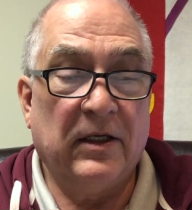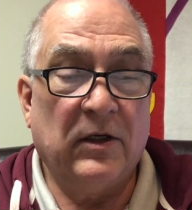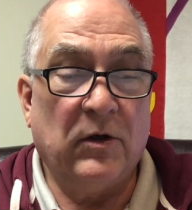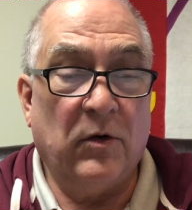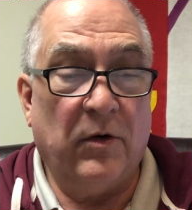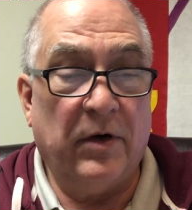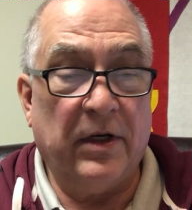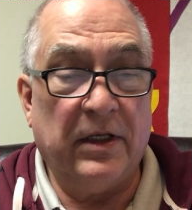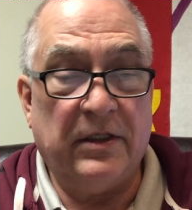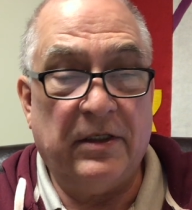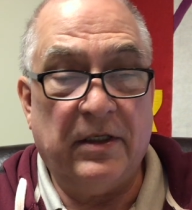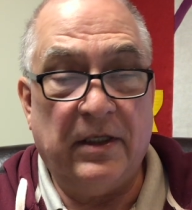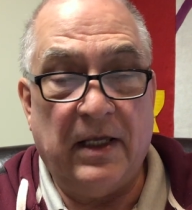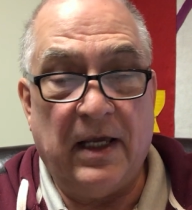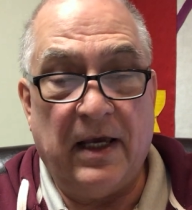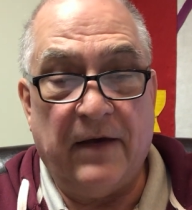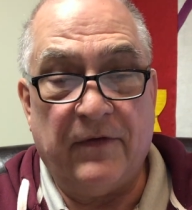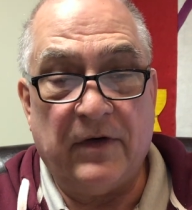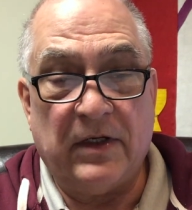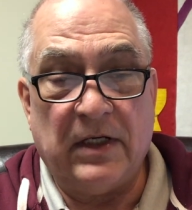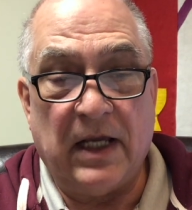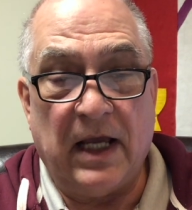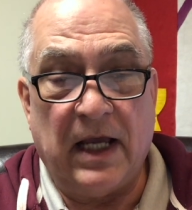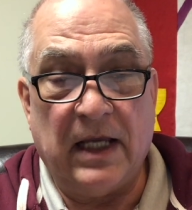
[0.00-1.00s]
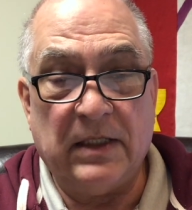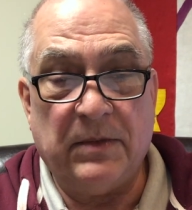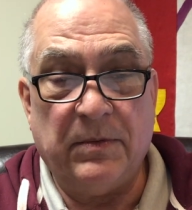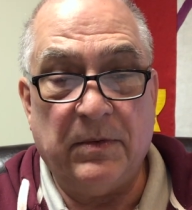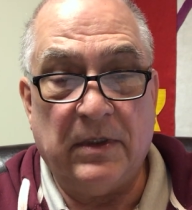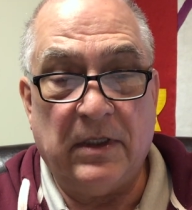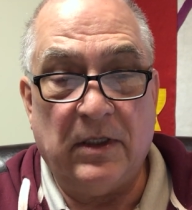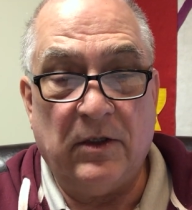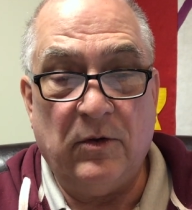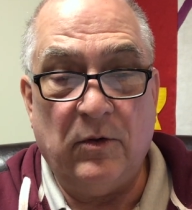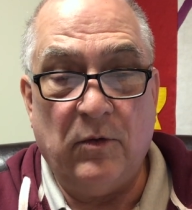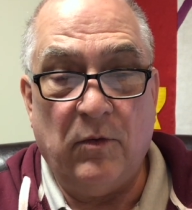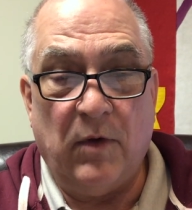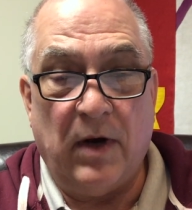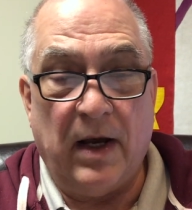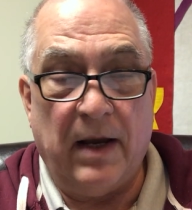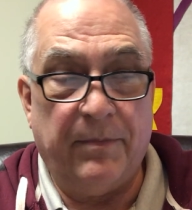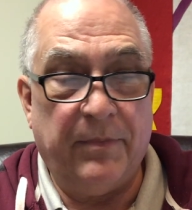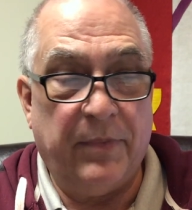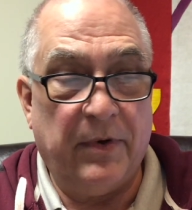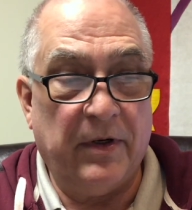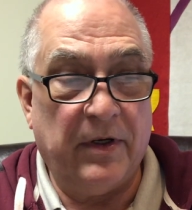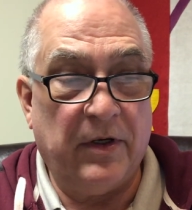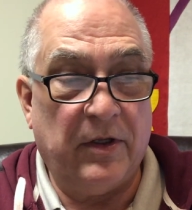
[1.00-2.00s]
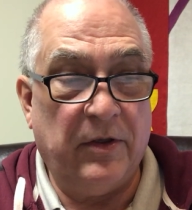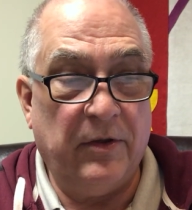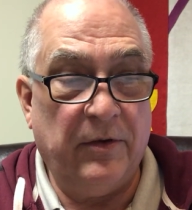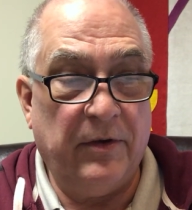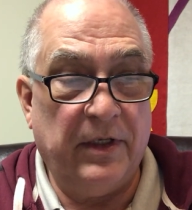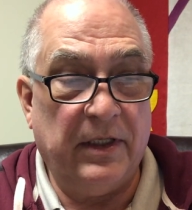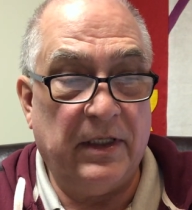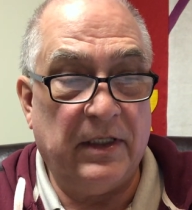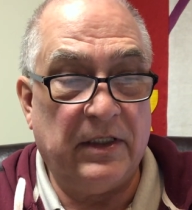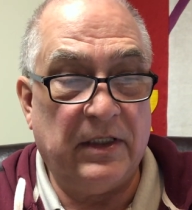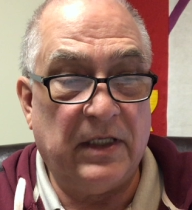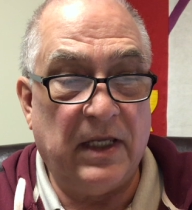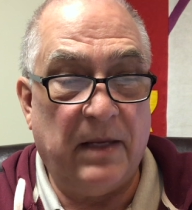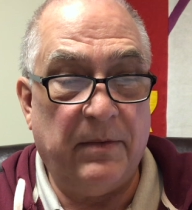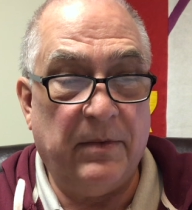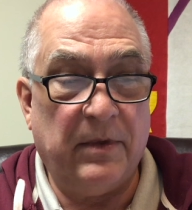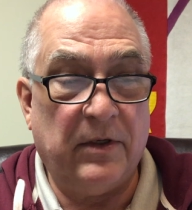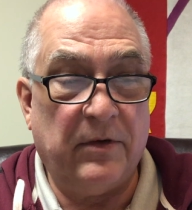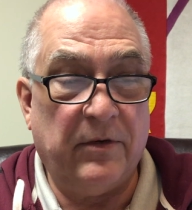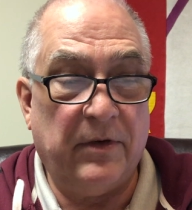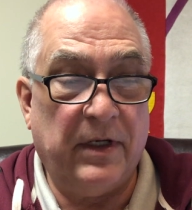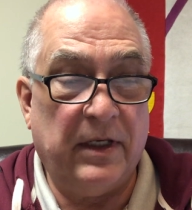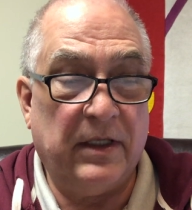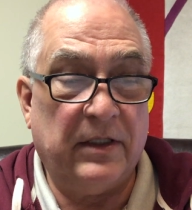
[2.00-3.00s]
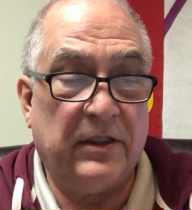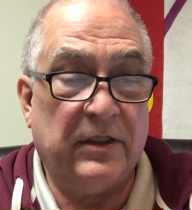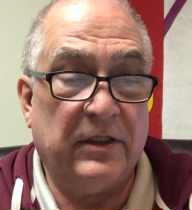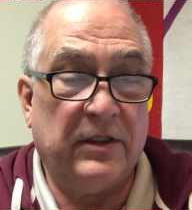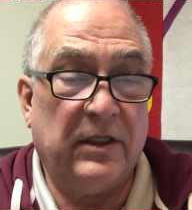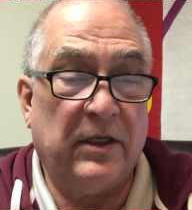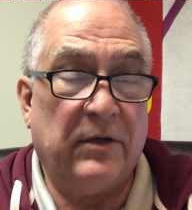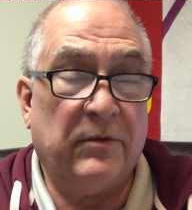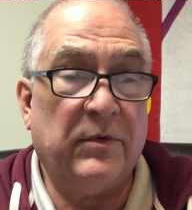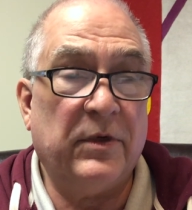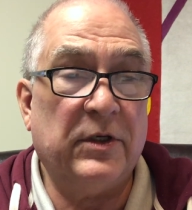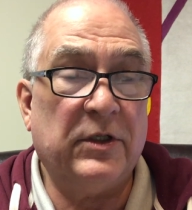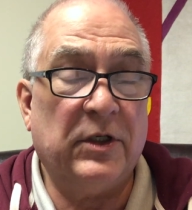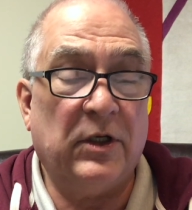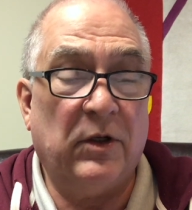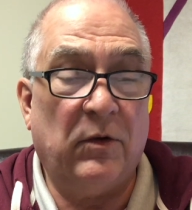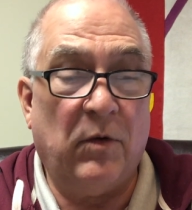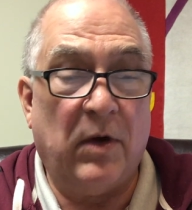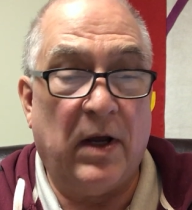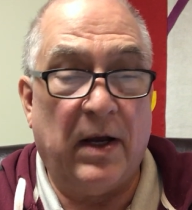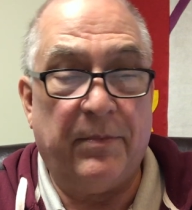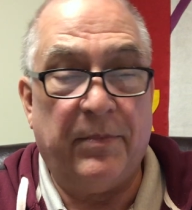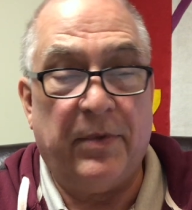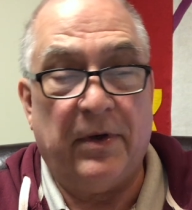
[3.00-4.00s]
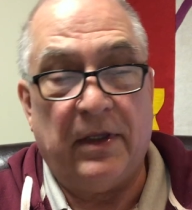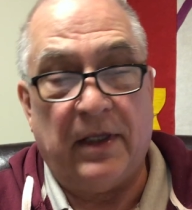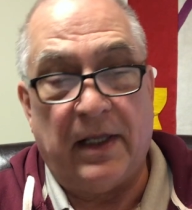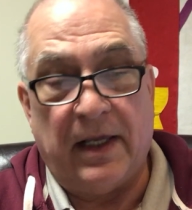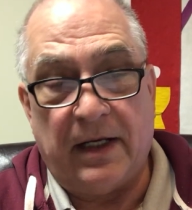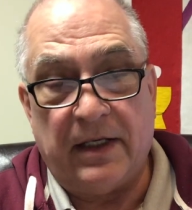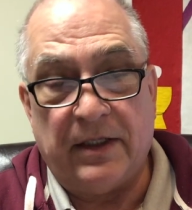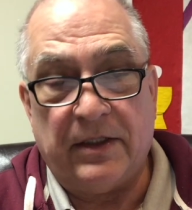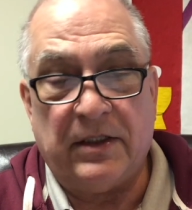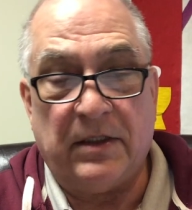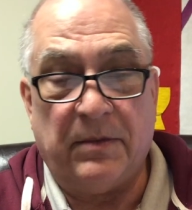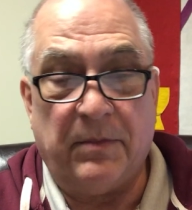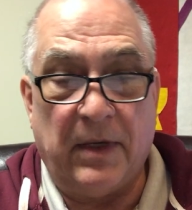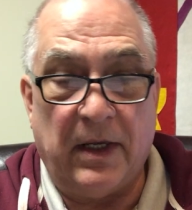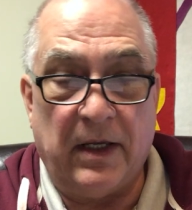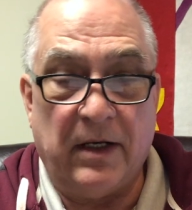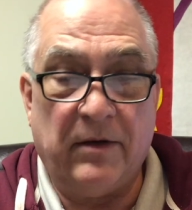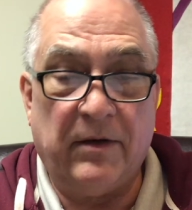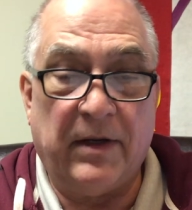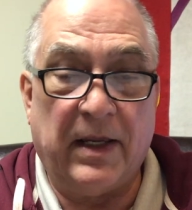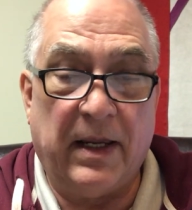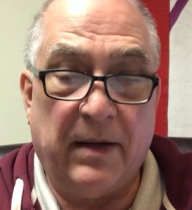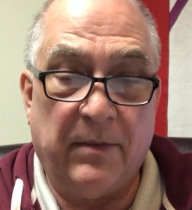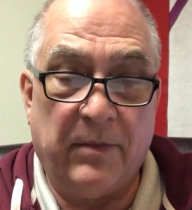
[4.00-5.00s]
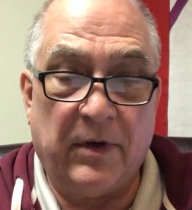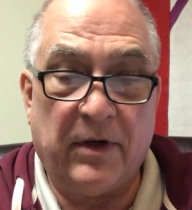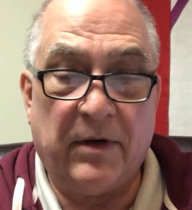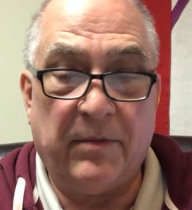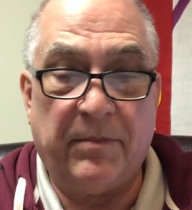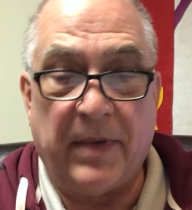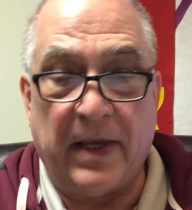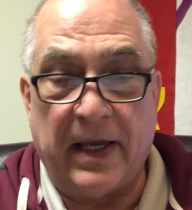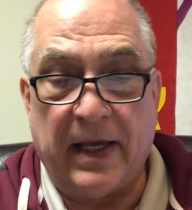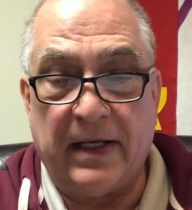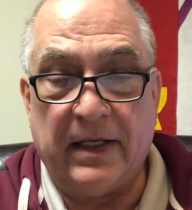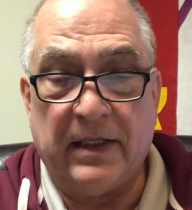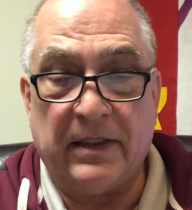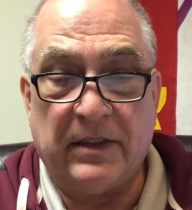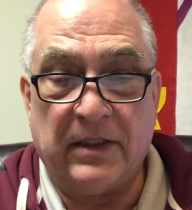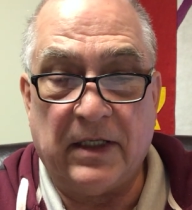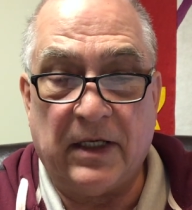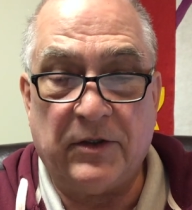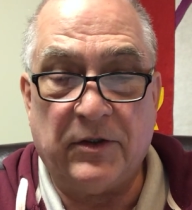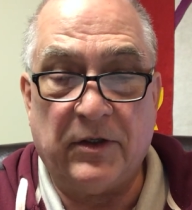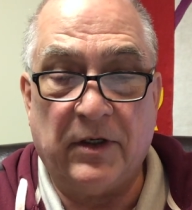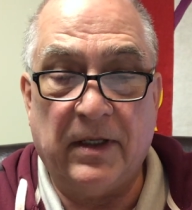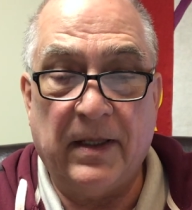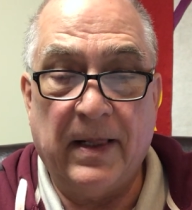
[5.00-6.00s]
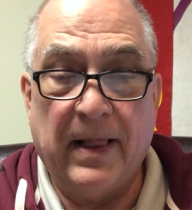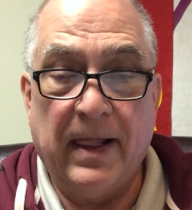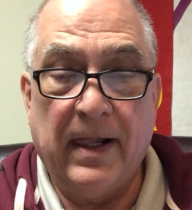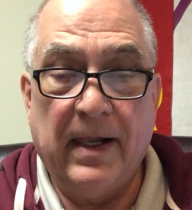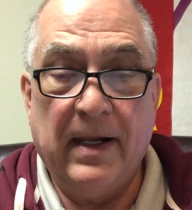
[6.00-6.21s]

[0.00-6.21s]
According to the advertisement, the new Whopper included the same ingredients as the original Whopper, lettuce, tomato, hamburger, patty, etc.,